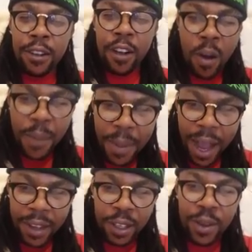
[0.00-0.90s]
call me
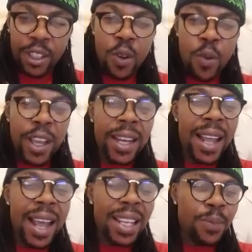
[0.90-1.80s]
back to it so we
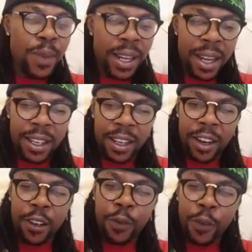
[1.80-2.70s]
can explain and
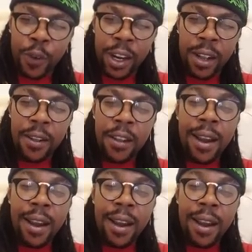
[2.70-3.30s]
discuss further.